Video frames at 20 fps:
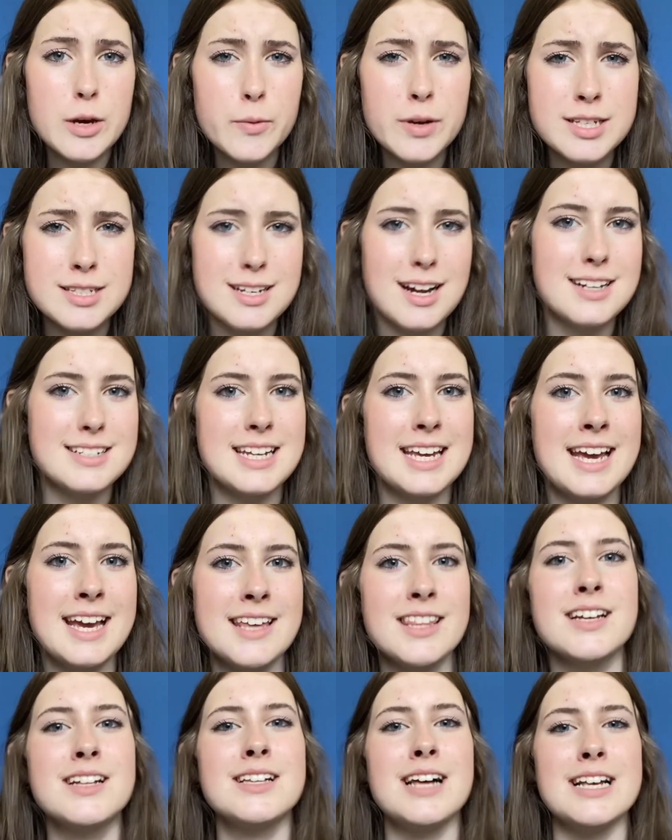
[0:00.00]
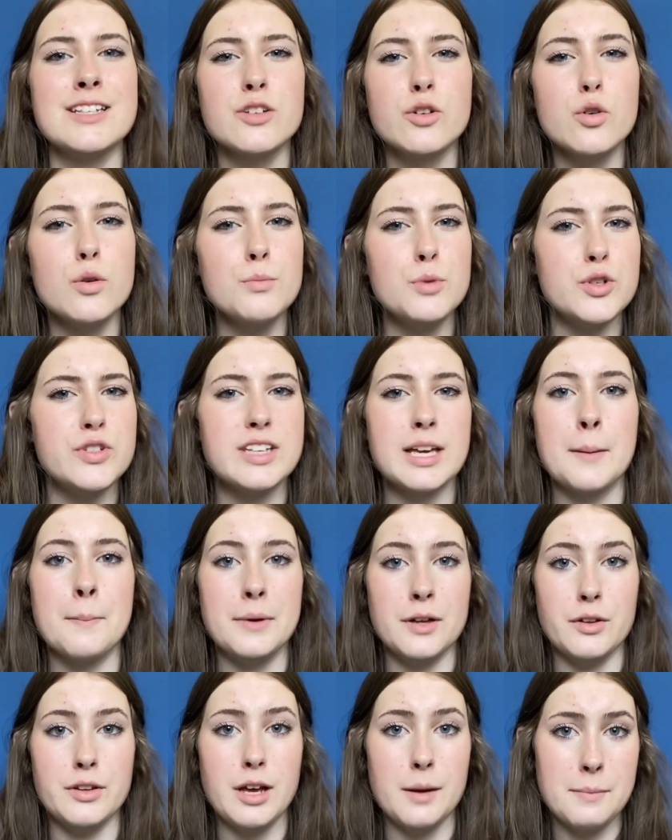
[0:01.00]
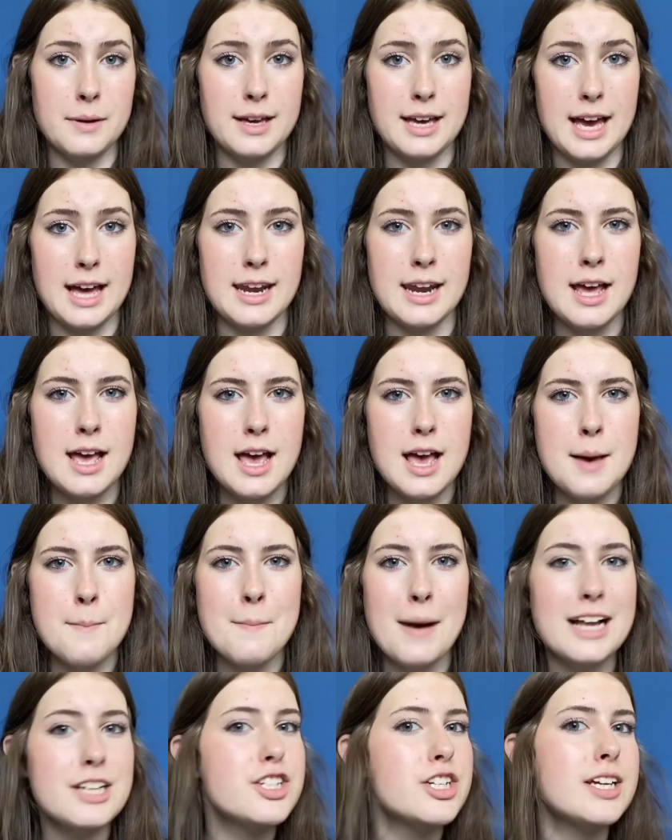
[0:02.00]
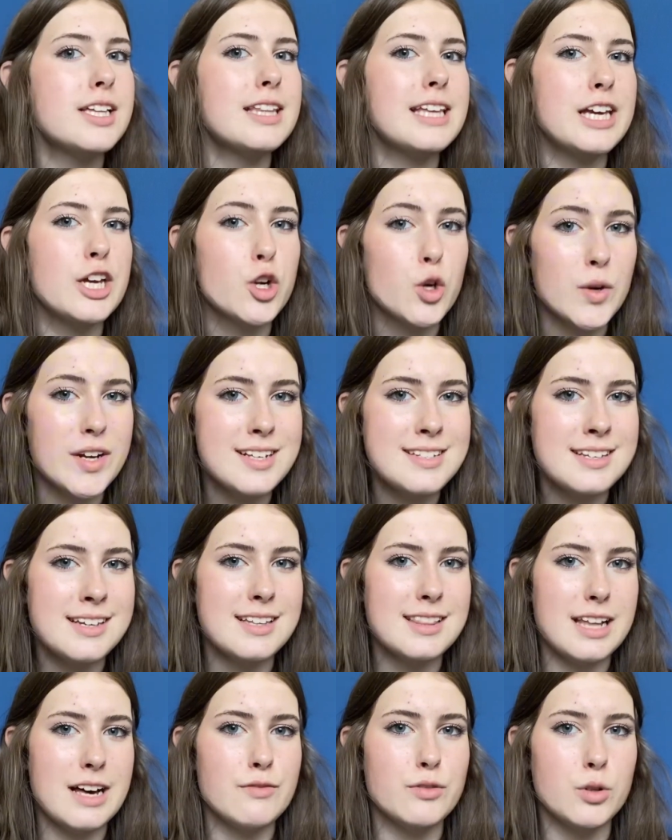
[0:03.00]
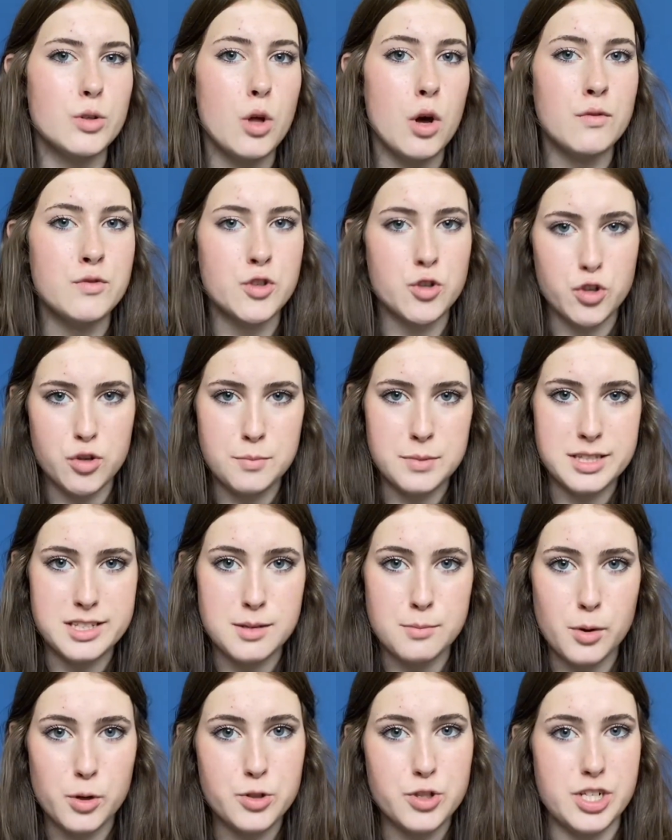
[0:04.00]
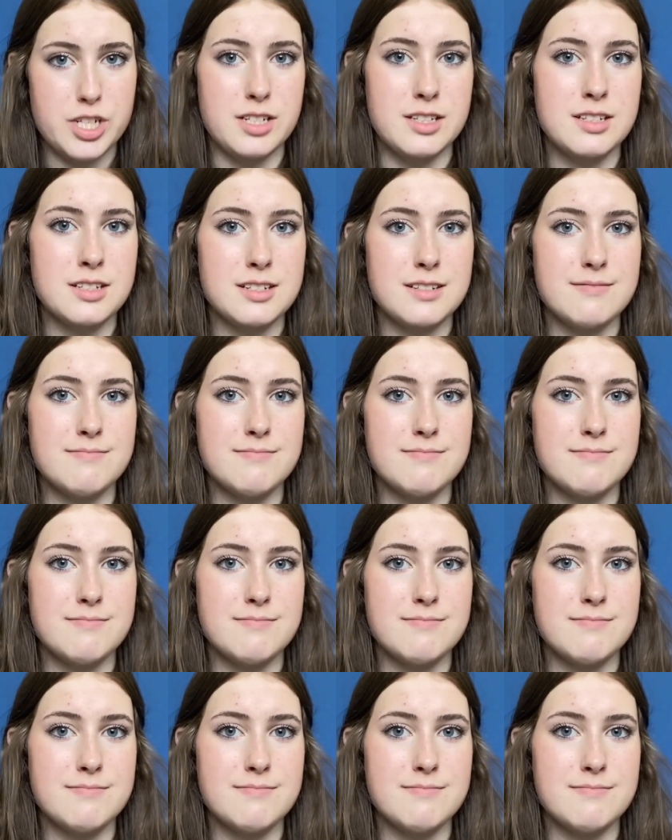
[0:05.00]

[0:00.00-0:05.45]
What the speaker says: we start to hear the classical music build up again, matching the increasing level of Truman's emotions.